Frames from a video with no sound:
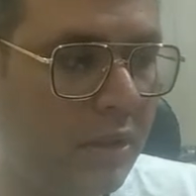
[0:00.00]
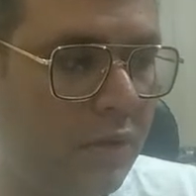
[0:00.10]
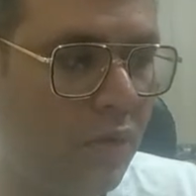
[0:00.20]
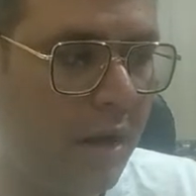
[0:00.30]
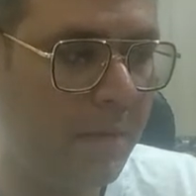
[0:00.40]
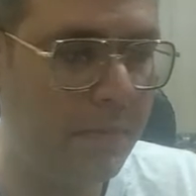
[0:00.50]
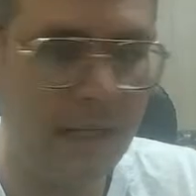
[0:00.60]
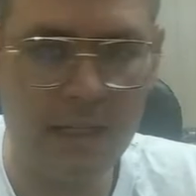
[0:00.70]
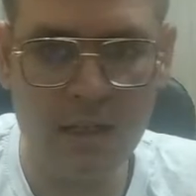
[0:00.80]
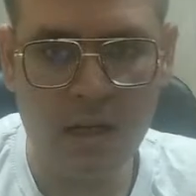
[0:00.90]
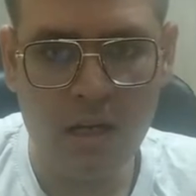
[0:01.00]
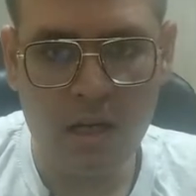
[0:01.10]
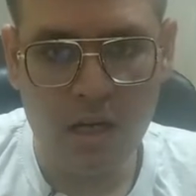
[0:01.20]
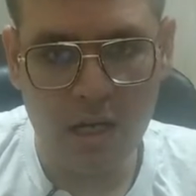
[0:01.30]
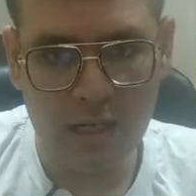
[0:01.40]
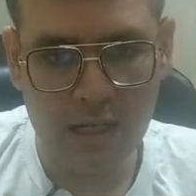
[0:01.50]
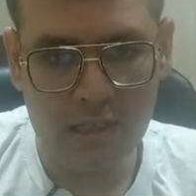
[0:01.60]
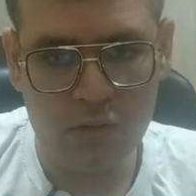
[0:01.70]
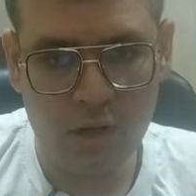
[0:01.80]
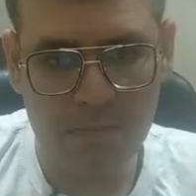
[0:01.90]
You are playing again.
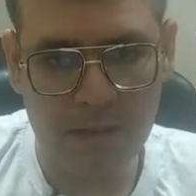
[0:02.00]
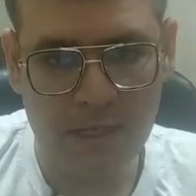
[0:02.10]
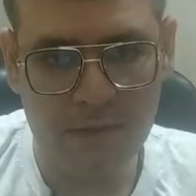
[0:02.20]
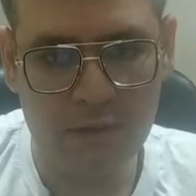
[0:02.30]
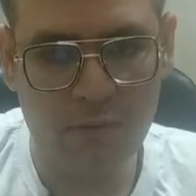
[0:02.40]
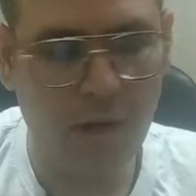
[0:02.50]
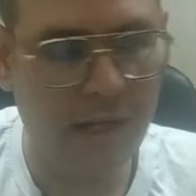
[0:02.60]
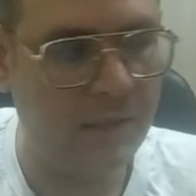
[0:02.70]
You are playing with white.